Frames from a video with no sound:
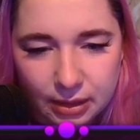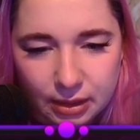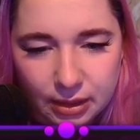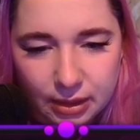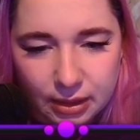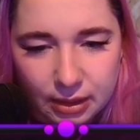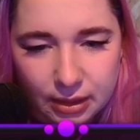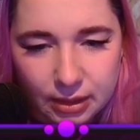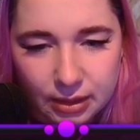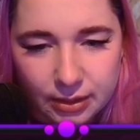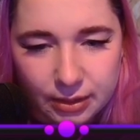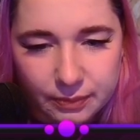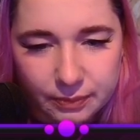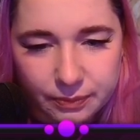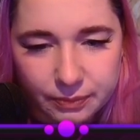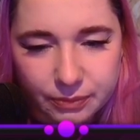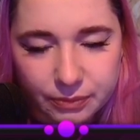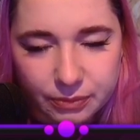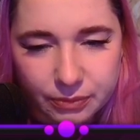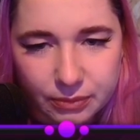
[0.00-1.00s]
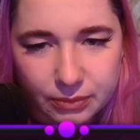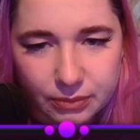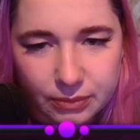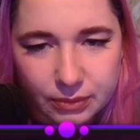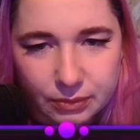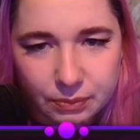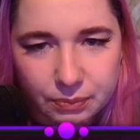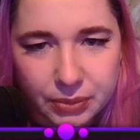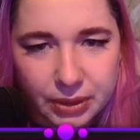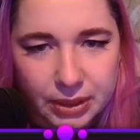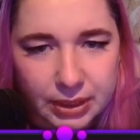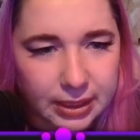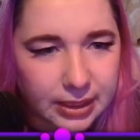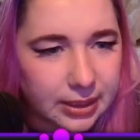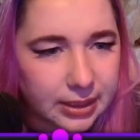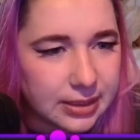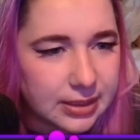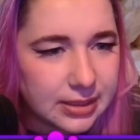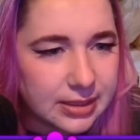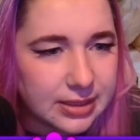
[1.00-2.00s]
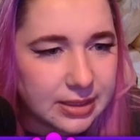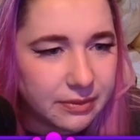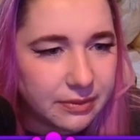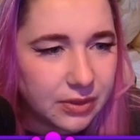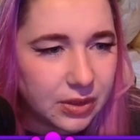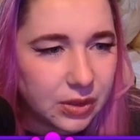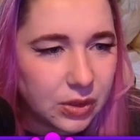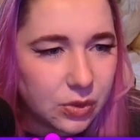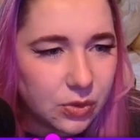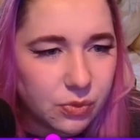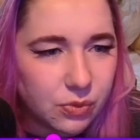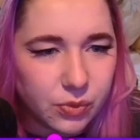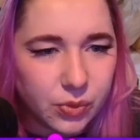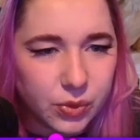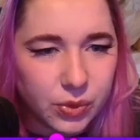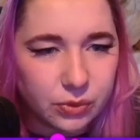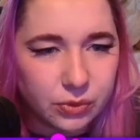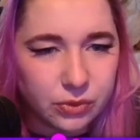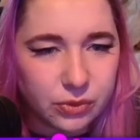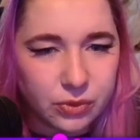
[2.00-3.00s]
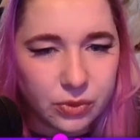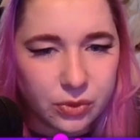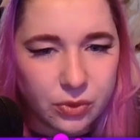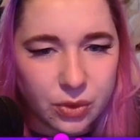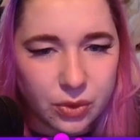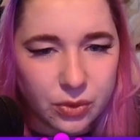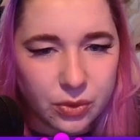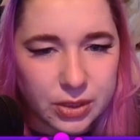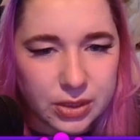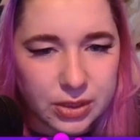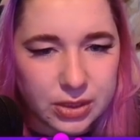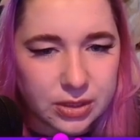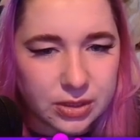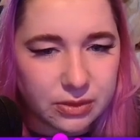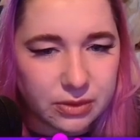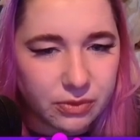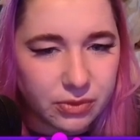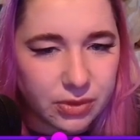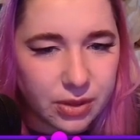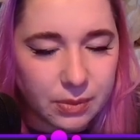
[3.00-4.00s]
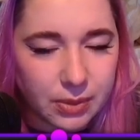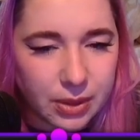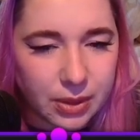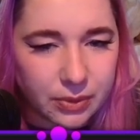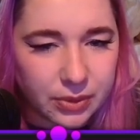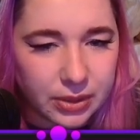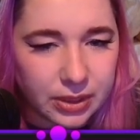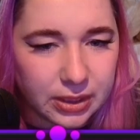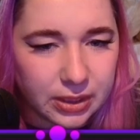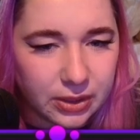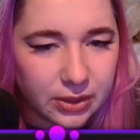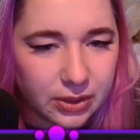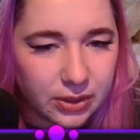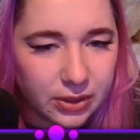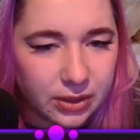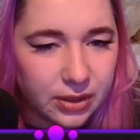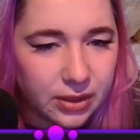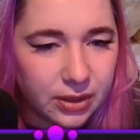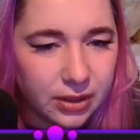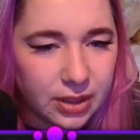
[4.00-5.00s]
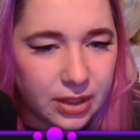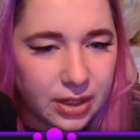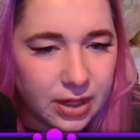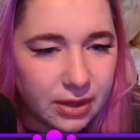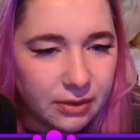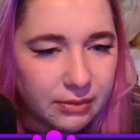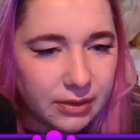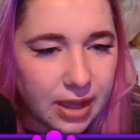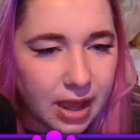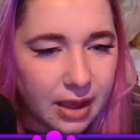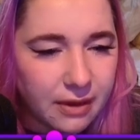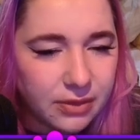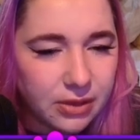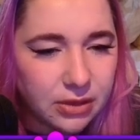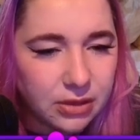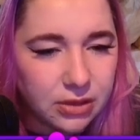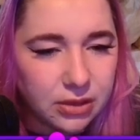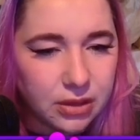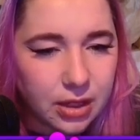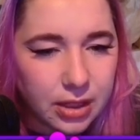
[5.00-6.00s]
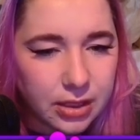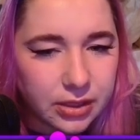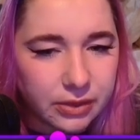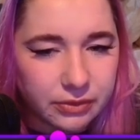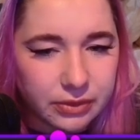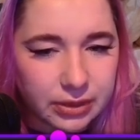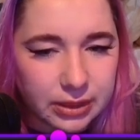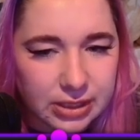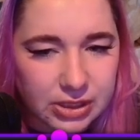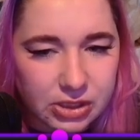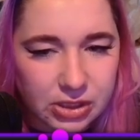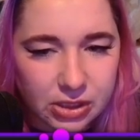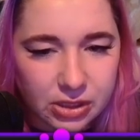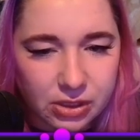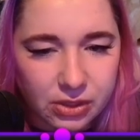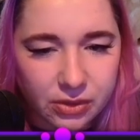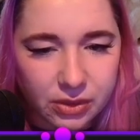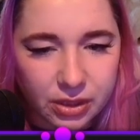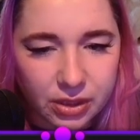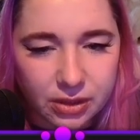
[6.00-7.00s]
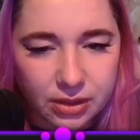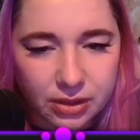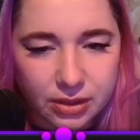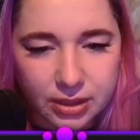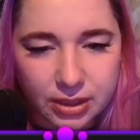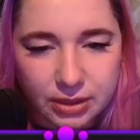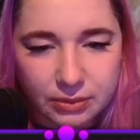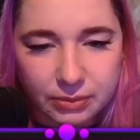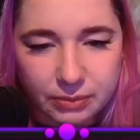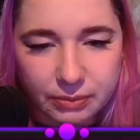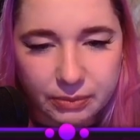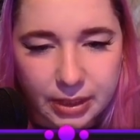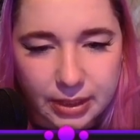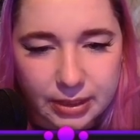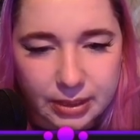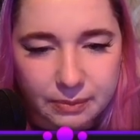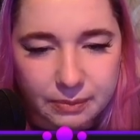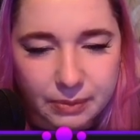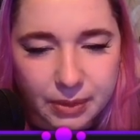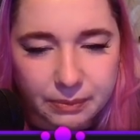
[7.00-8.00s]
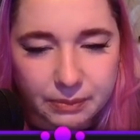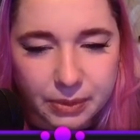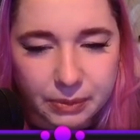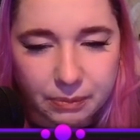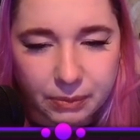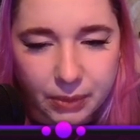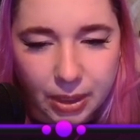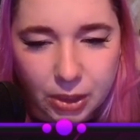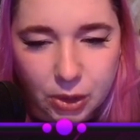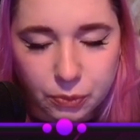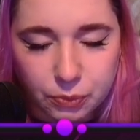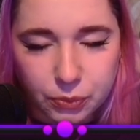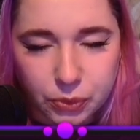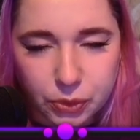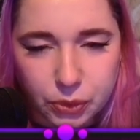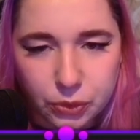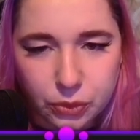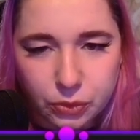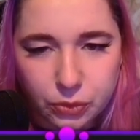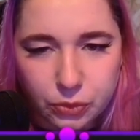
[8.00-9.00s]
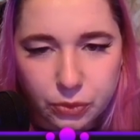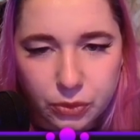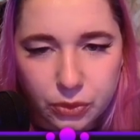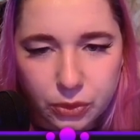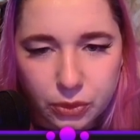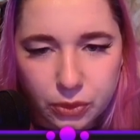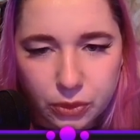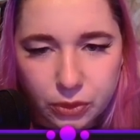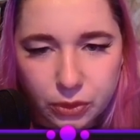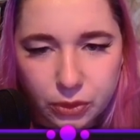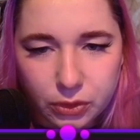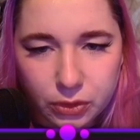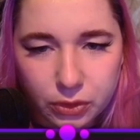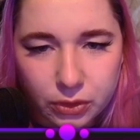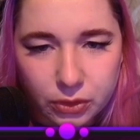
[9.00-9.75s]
But again, it's something you wouldn't notice from out here. We have a lot of glitching going on. Keep in mind that might be my computer.